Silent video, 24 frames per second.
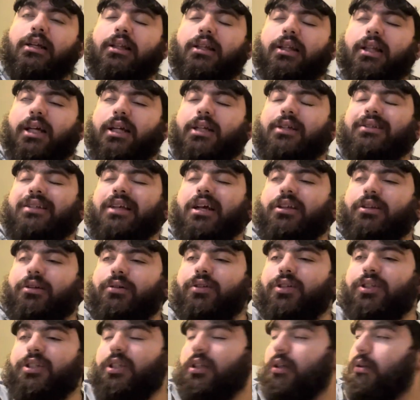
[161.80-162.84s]
Like, because I know
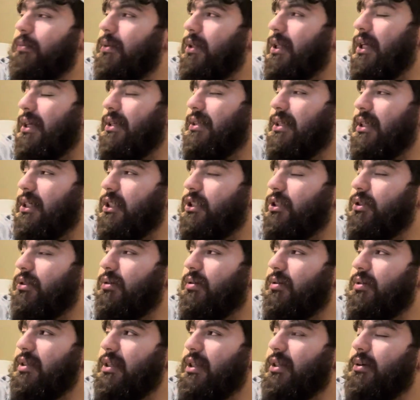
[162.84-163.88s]
there's going to be, like, six-year-olds that